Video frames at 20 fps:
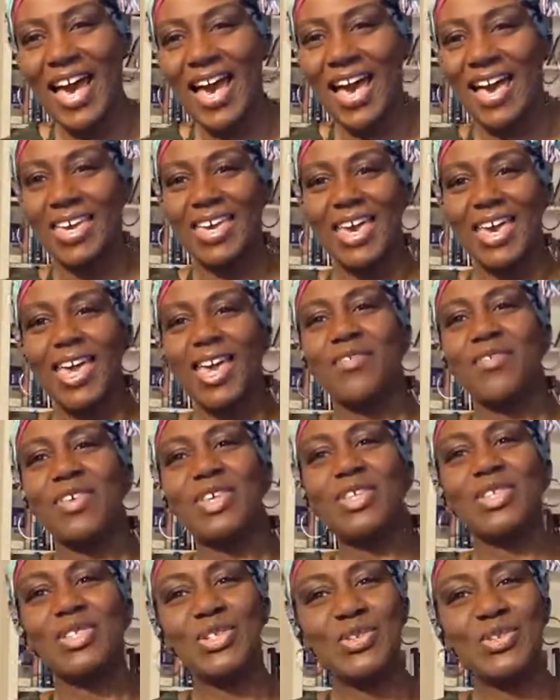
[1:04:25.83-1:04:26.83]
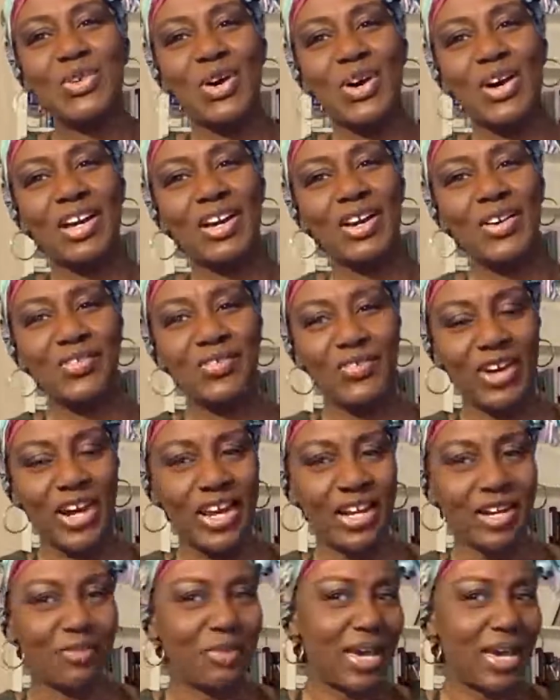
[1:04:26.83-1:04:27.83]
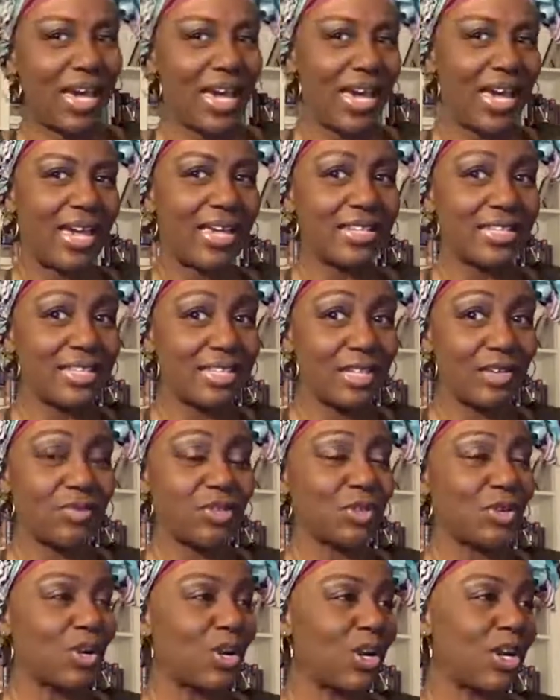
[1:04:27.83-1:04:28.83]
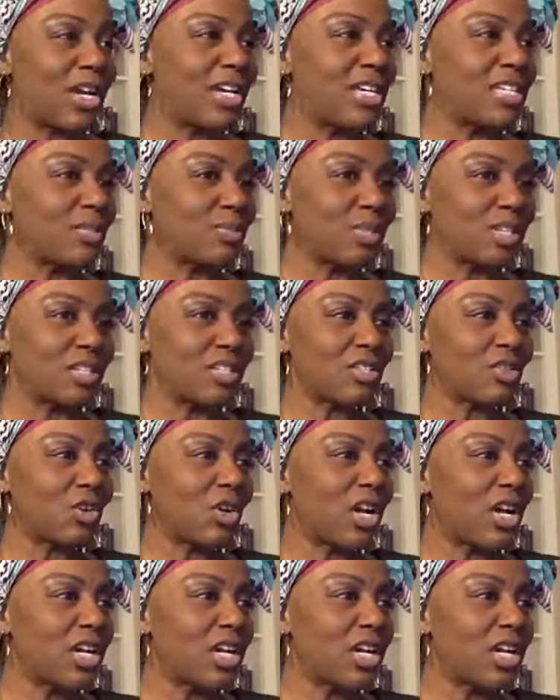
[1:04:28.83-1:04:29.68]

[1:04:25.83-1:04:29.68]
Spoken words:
I gave it to a good friend of mine to give to her husband because her